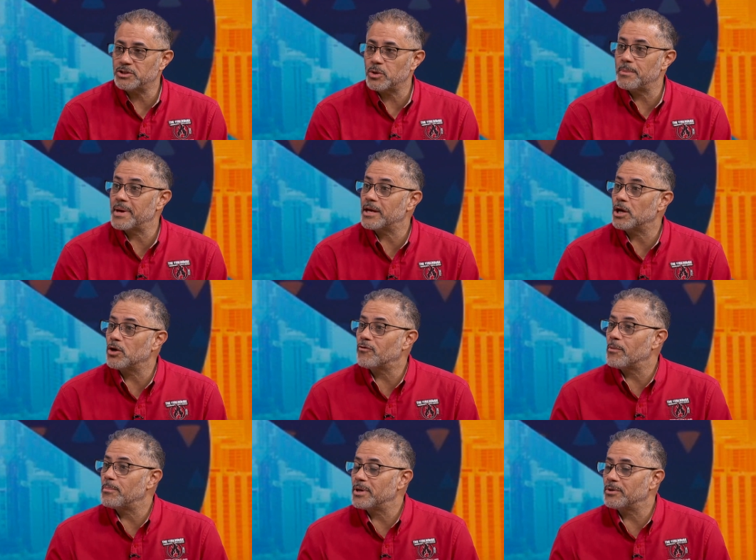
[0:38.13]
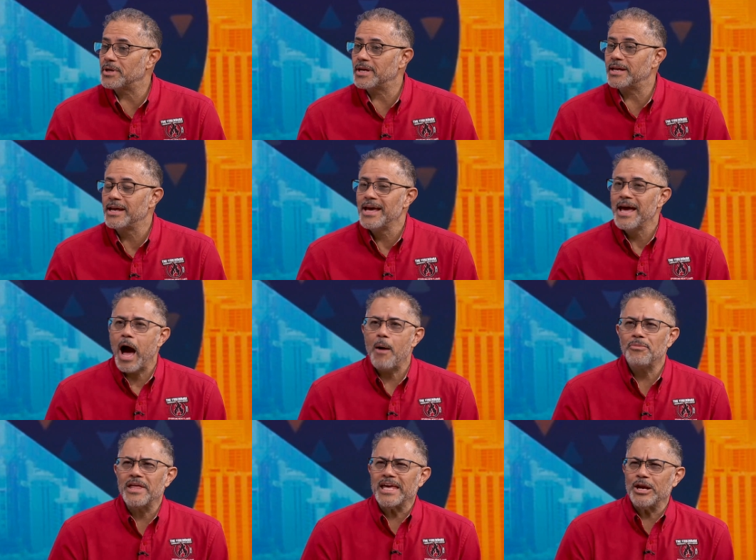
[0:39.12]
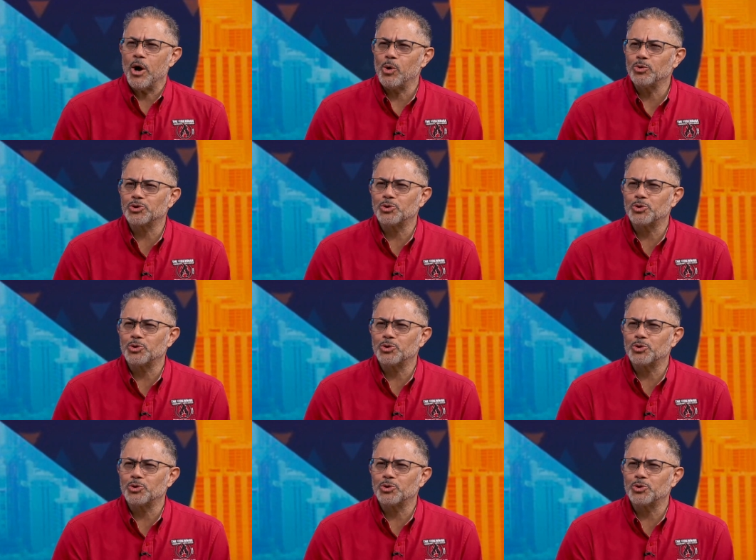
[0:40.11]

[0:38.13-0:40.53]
So we began to look for a building. I'm thinking old